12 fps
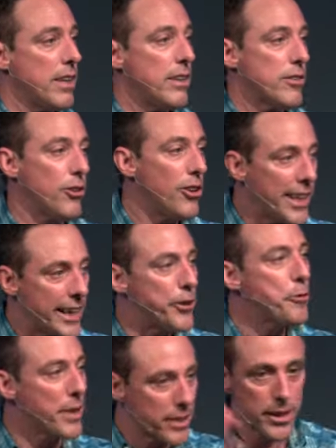it's a little
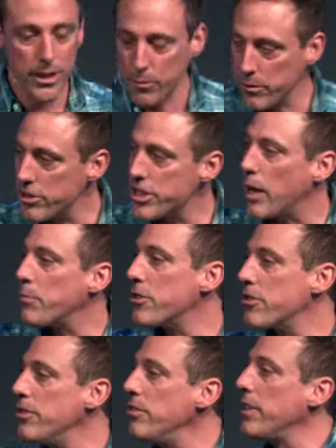later, but we're in chapter
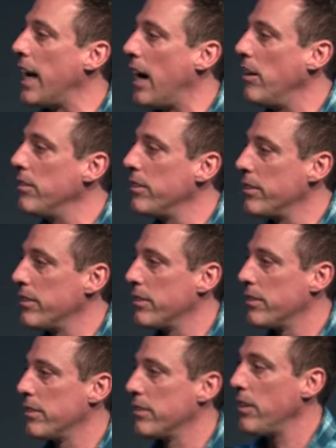2 now,
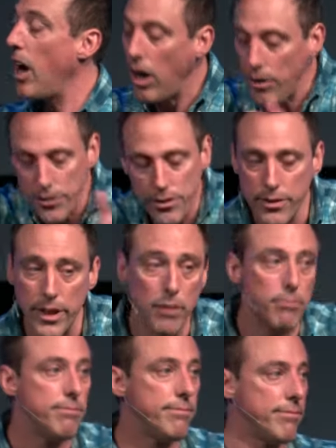honor
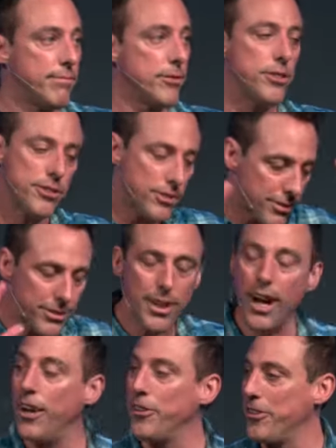them. Just
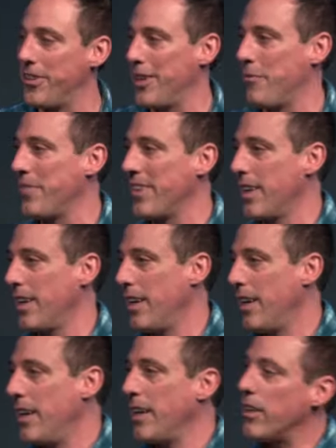honor them.
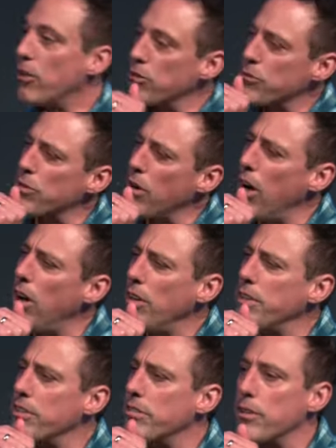And he goes through all
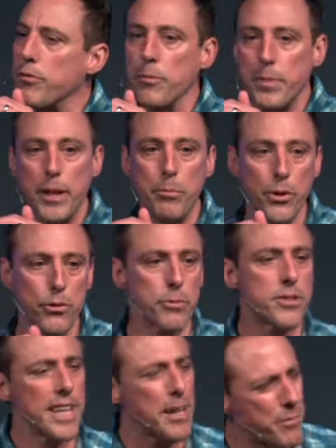these different people
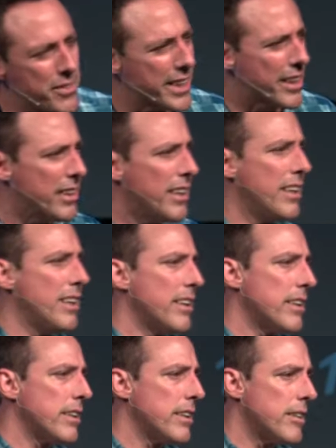groups. Same thing.
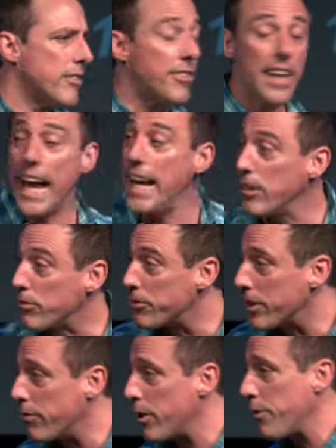
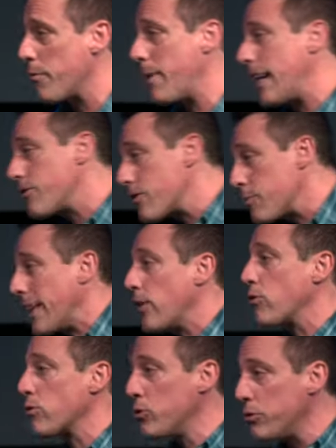Slaves, even if your master is being
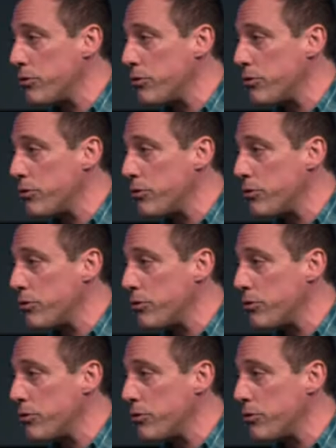cruel